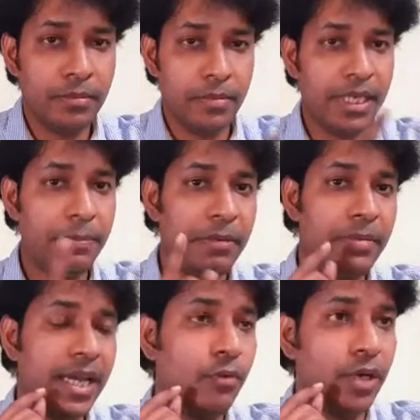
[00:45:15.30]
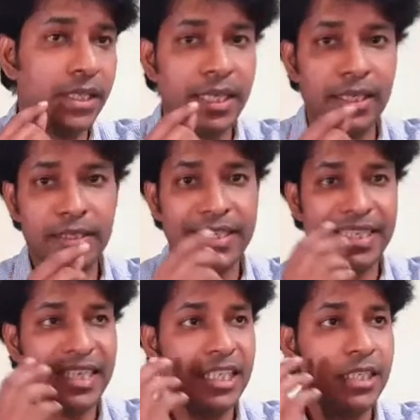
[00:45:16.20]
keep in mind one thing. So
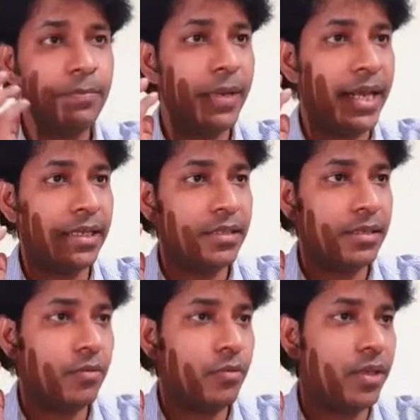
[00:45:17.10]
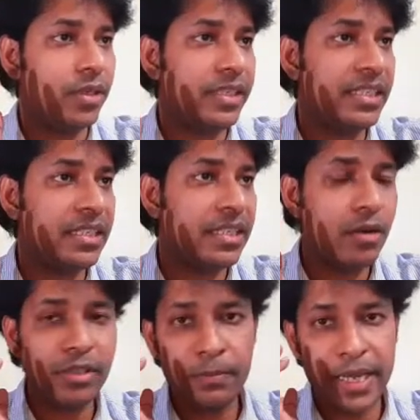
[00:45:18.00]
these plans, when discounted
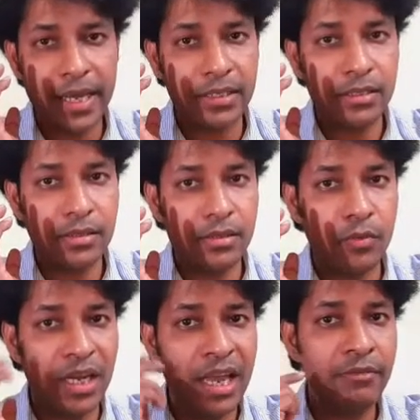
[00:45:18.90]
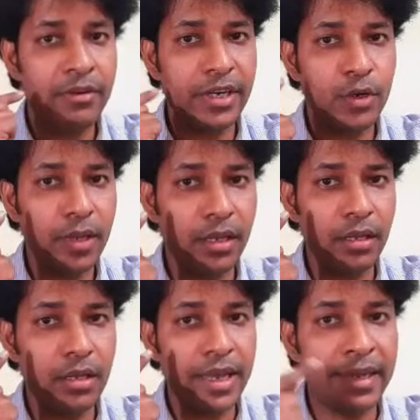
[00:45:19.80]
plans, will have a renewal
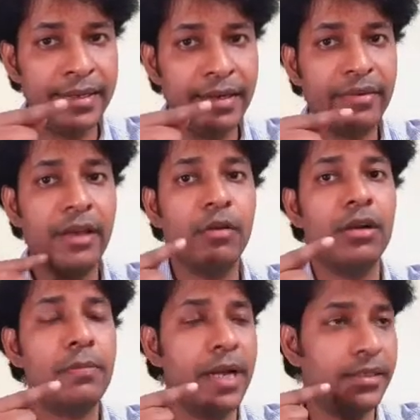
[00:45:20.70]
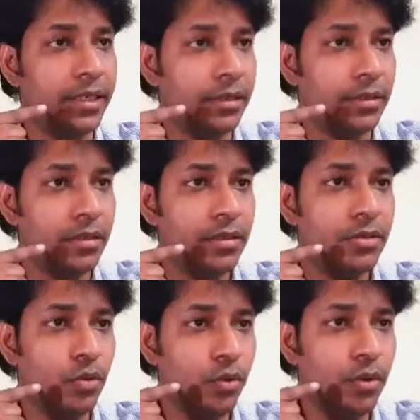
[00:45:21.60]
at their regular pricing.
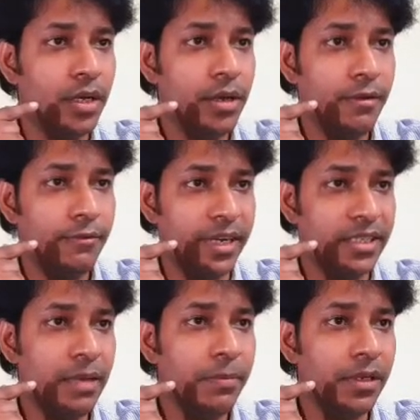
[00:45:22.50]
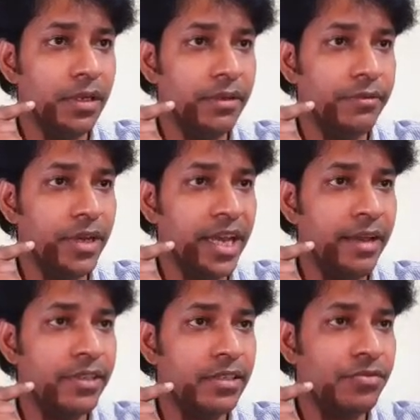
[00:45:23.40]
So for example, if you have
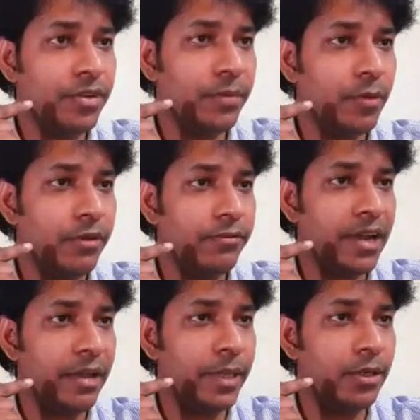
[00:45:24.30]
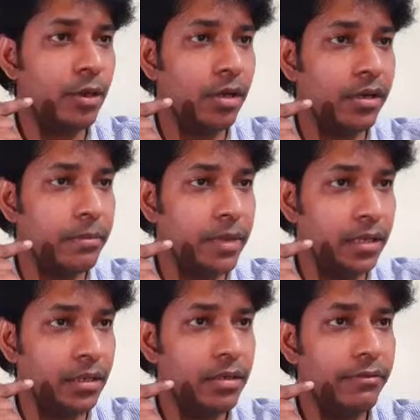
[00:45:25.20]
this $3.58 a
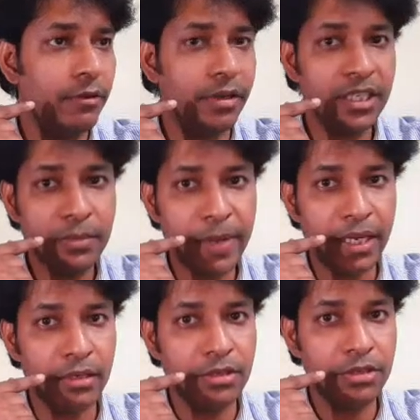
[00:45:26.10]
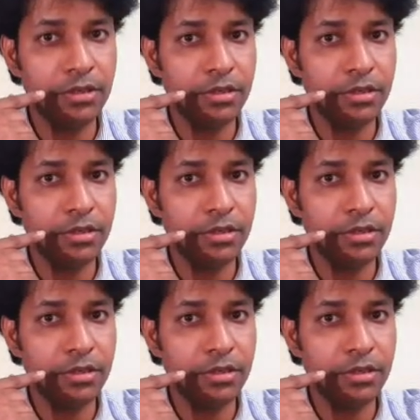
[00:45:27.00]
month for this package,